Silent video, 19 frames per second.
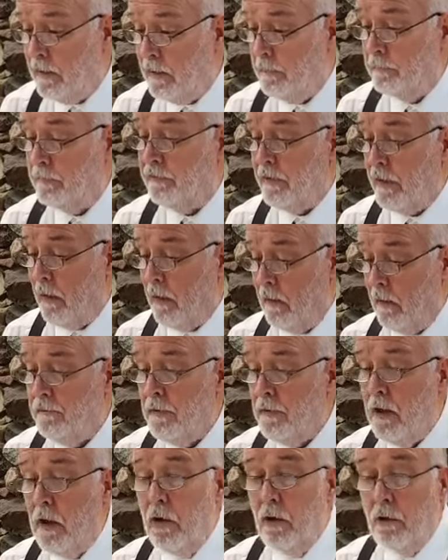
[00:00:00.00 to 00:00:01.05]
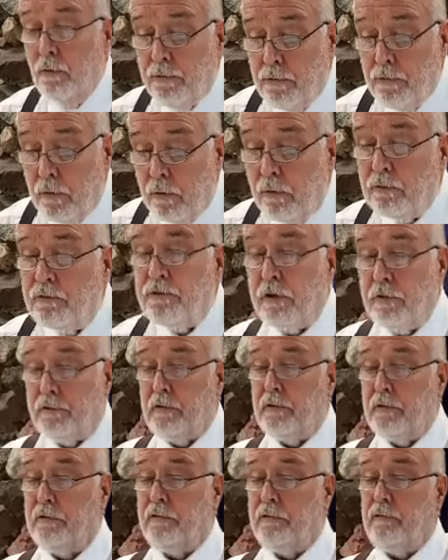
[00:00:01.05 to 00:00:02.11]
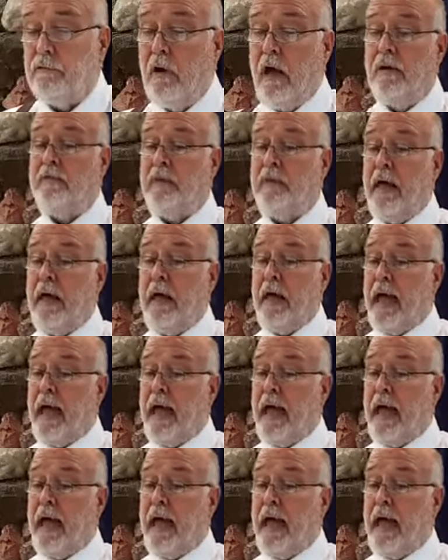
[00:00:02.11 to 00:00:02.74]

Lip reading: himself through Jesus Christ,